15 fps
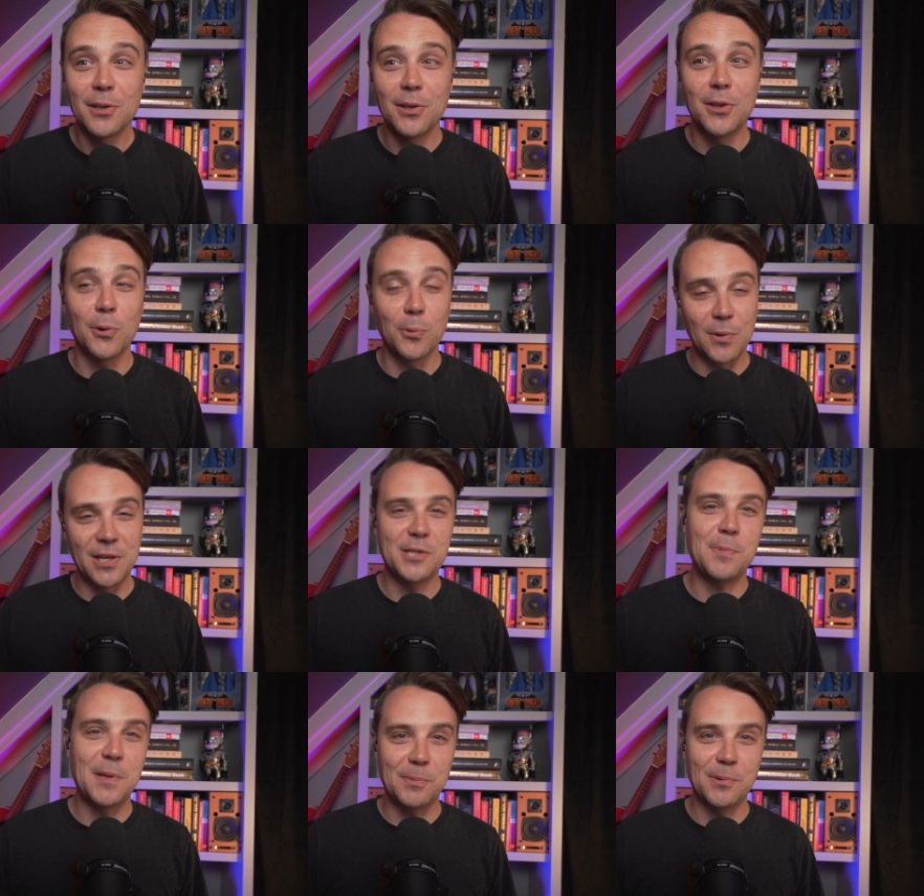the
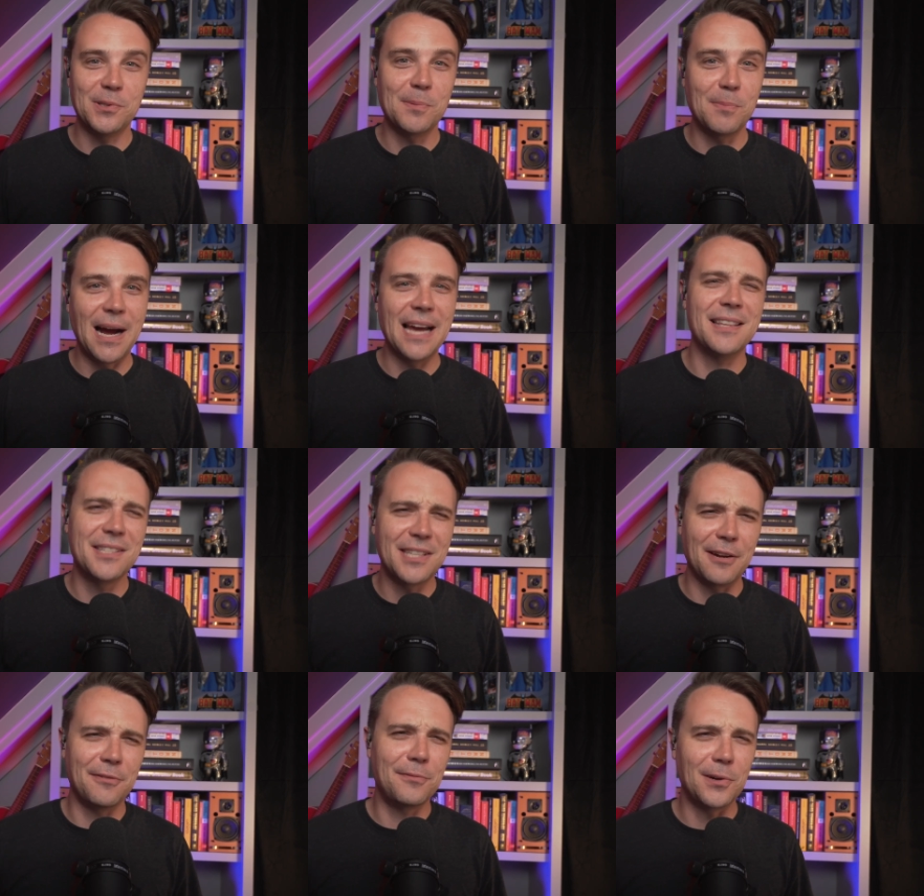rich people to buy the
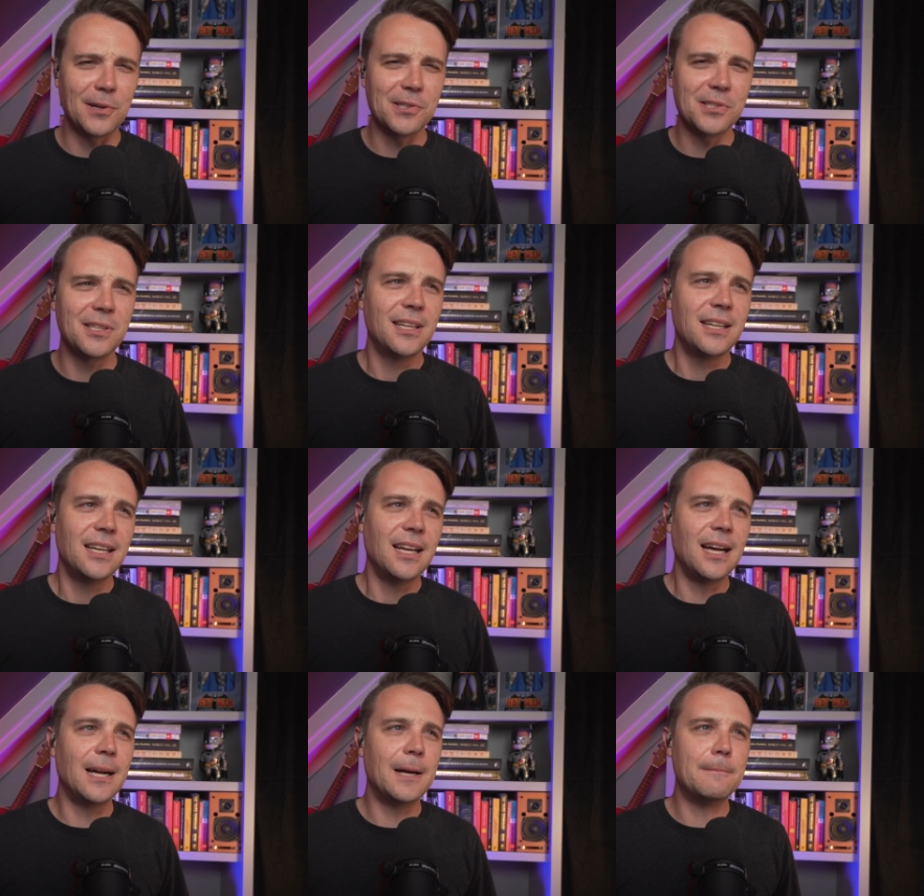stuff first.
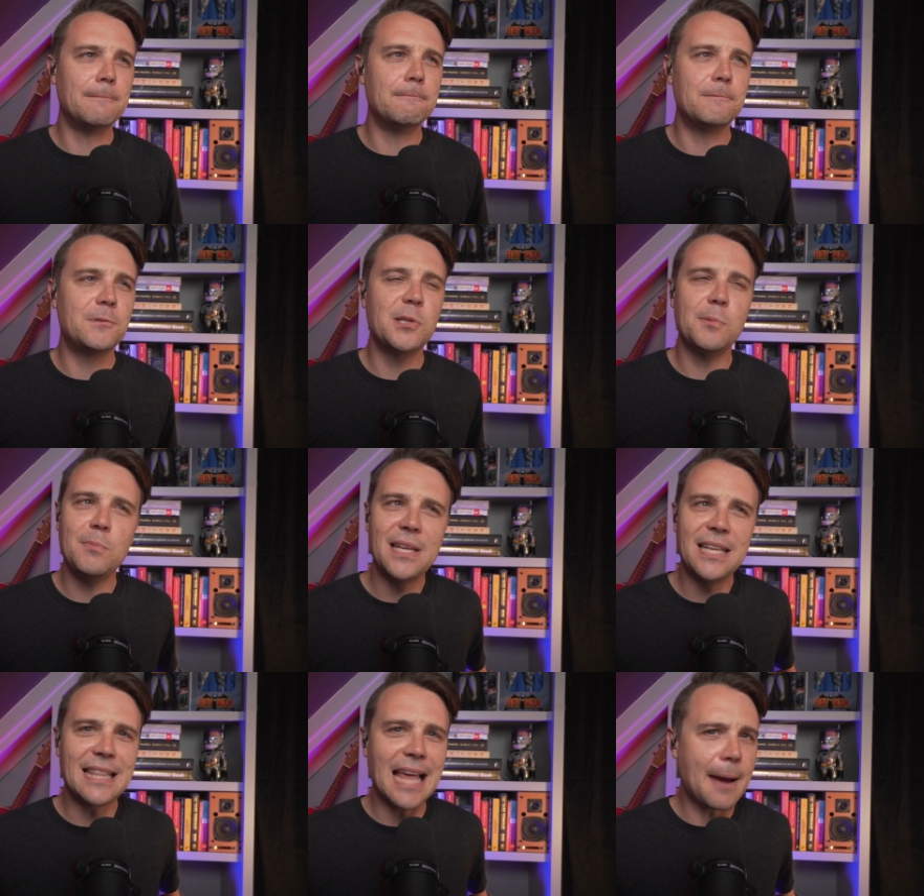Um, to
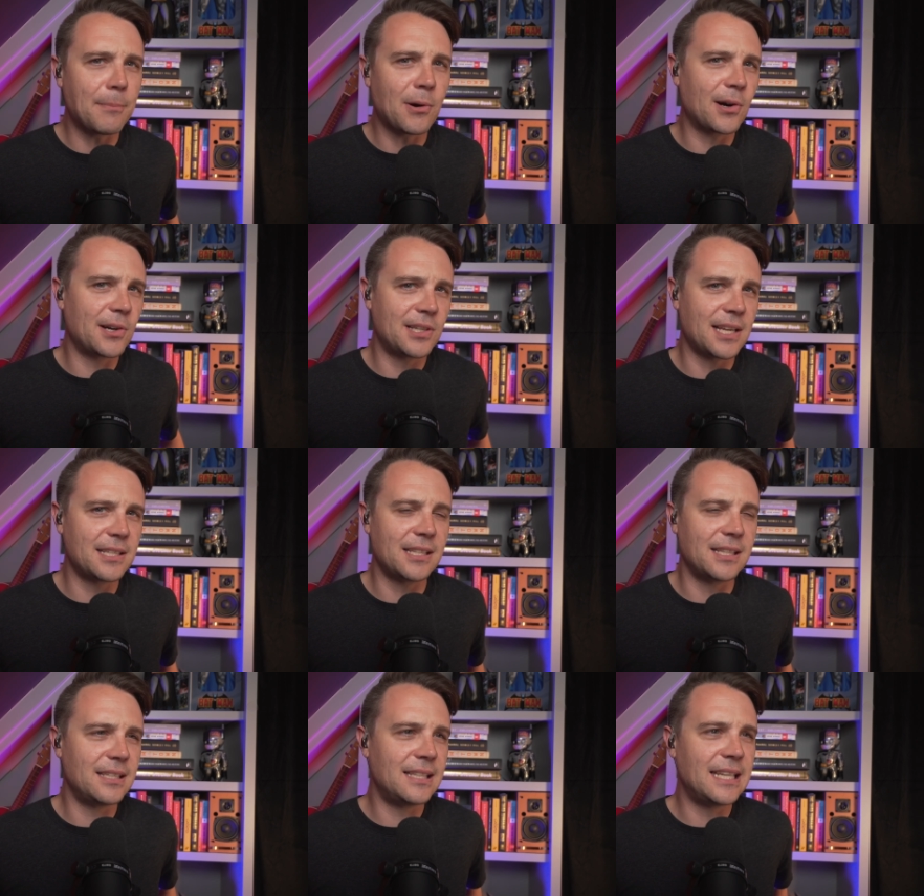me, that part
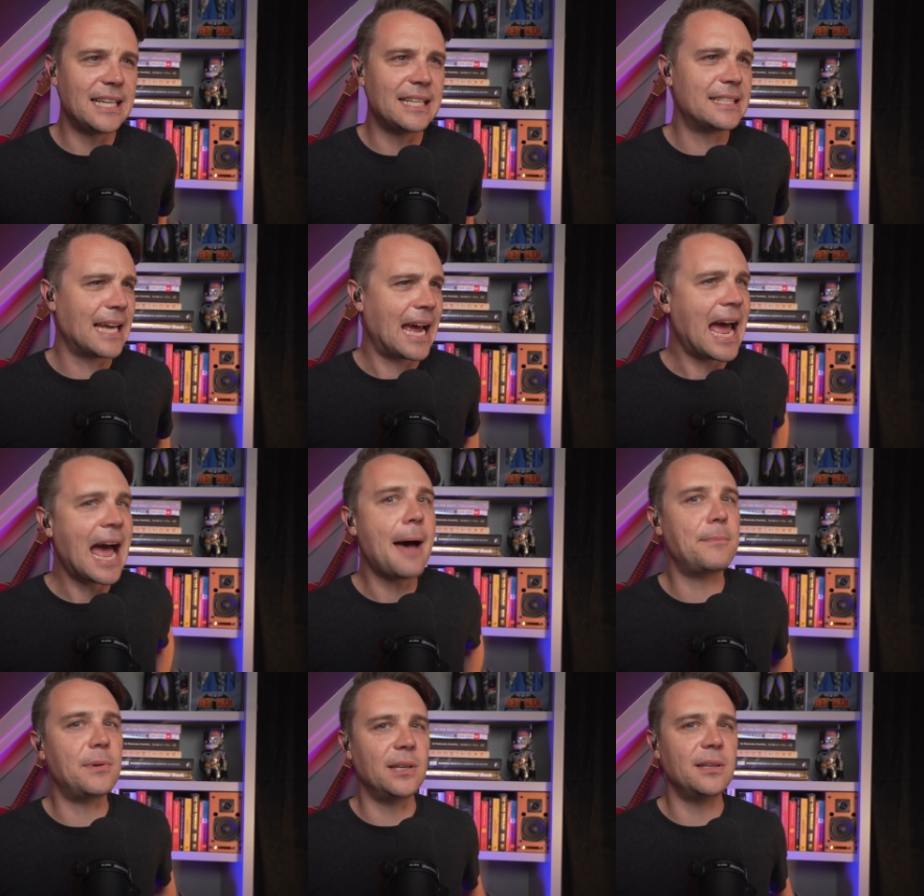doesn't need to
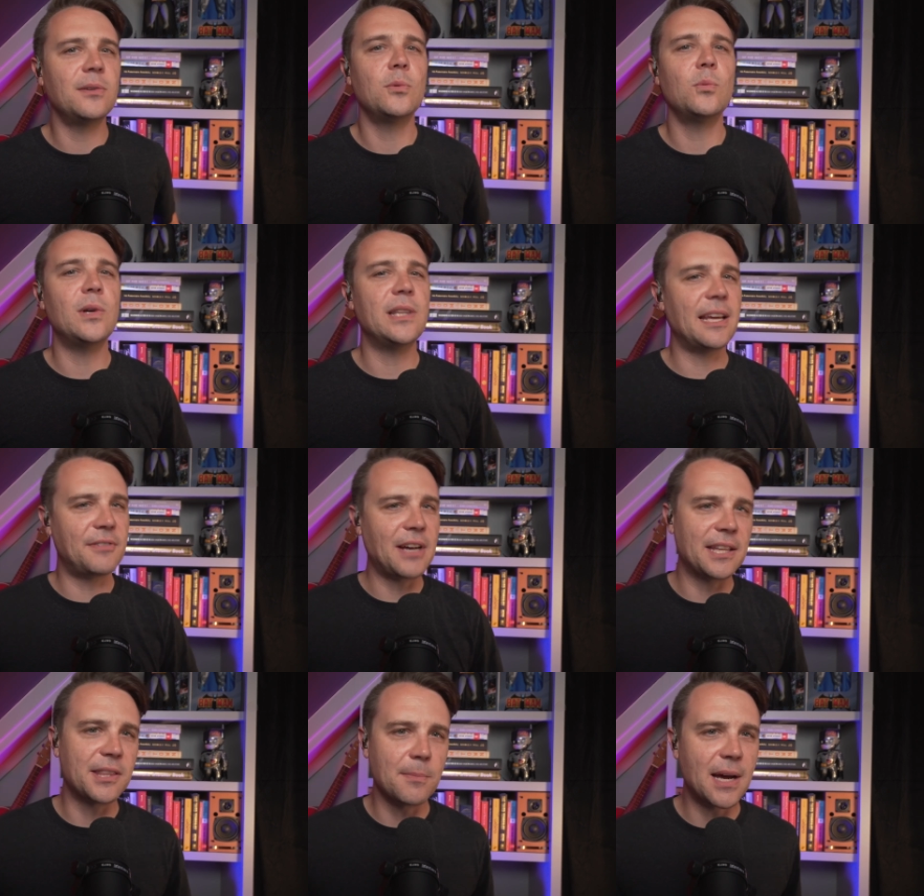happen when
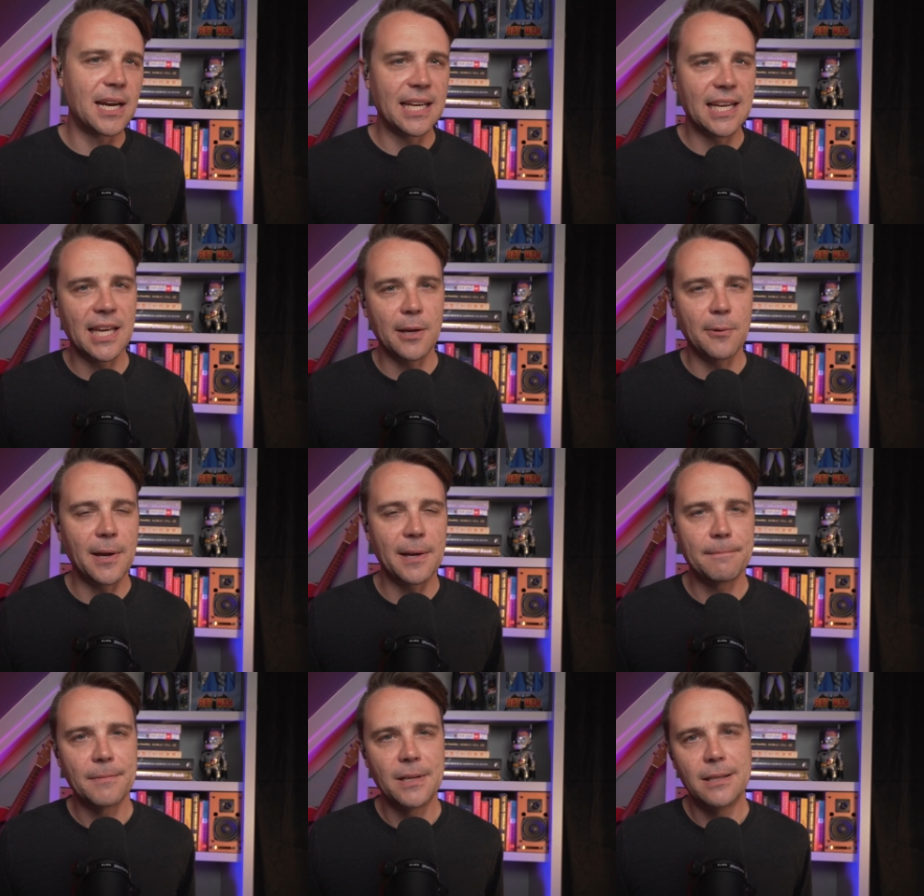they've got the money anyway.